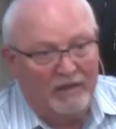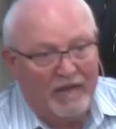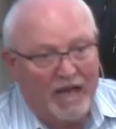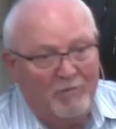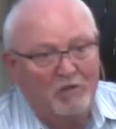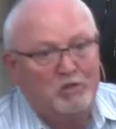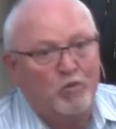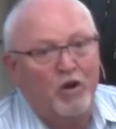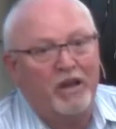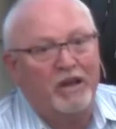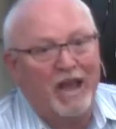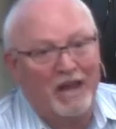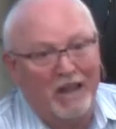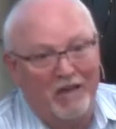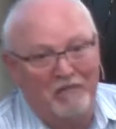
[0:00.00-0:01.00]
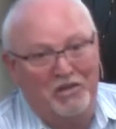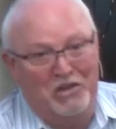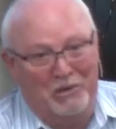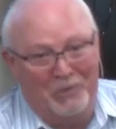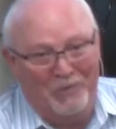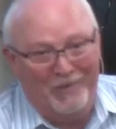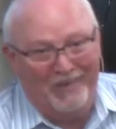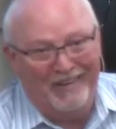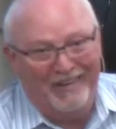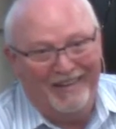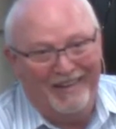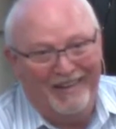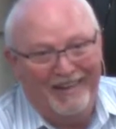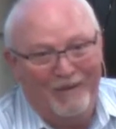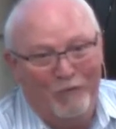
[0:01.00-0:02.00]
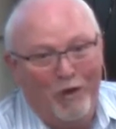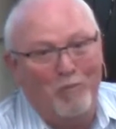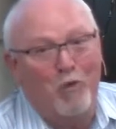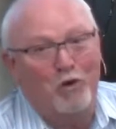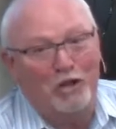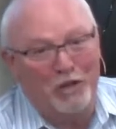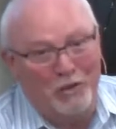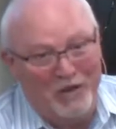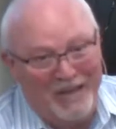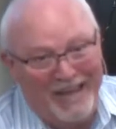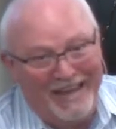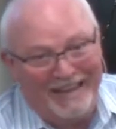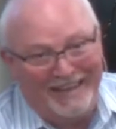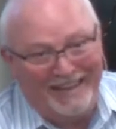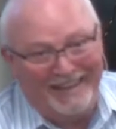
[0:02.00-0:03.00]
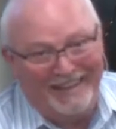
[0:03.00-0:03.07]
How much more can I love you? What more do you need?